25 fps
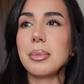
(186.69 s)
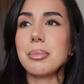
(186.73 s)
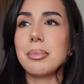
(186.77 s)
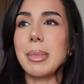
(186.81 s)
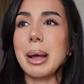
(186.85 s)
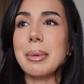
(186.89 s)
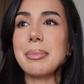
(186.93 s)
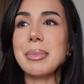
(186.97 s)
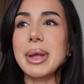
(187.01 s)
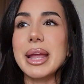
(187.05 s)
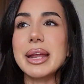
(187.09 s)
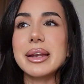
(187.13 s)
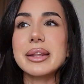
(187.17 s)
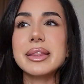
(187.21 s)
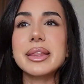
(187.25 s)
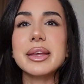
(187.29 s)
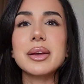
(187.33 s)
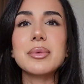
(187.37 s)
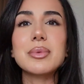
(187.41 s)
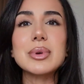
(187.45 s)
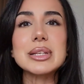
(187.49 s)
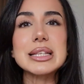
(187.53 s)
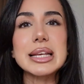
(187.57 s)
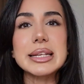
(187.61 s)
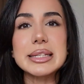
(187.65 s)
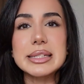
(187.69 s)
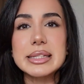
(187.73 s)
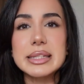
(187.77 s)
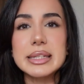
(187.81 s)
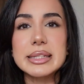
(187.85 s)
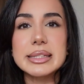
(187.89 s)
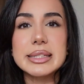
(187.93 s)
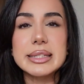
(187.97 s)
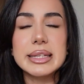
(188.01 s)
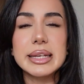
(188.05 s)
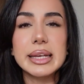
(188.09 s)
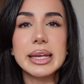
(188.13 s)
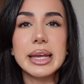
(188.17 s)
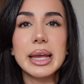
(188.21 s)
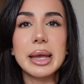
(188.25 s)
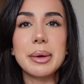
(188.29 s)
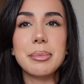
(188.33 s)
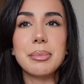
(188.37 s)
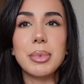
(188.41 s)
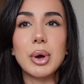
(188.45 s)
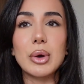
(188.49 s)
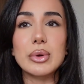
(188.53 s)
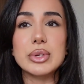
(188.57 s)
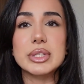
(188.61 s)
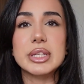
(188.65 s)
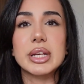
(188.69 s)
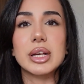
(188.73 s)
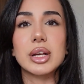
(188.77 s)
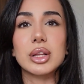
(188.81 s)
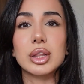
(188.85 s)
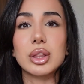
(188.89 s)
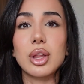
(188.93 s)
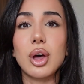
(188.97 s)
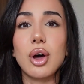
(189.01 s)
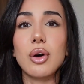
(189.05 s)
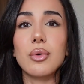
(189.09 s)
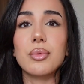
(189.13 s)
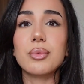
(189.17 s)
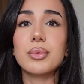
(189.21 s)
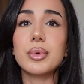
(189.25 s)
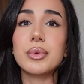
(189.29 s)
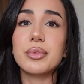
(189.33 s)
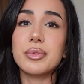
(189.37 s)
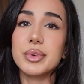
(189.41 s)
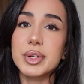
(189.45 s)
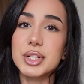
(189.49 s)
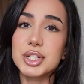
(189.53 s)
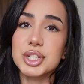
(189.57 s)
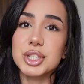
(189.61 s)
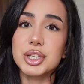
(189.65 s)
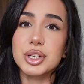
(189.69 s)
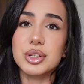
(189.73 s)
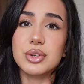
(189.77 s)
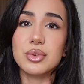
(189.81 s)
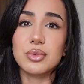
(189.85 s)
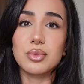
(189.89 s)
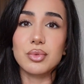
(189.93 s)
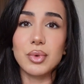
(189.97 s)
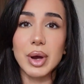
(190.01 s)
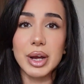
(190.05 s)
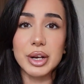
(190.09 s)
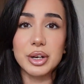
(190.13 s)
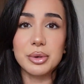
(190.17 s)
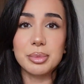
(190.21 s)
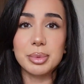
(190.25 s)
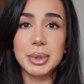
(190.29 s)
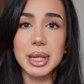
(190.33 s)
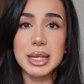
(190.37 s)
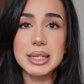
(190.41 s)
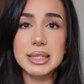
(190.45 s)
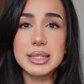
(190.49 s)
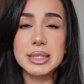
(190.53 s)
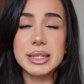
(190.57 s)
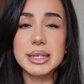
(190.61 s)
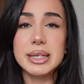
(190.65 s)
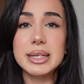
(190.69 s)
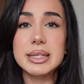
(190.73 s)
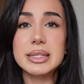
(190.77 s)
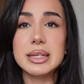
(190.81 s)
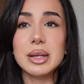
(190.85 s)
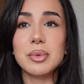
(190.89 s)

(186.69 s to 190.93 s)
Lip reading: My main thing was I didn't see him posting a lot of revision rhinoplasties,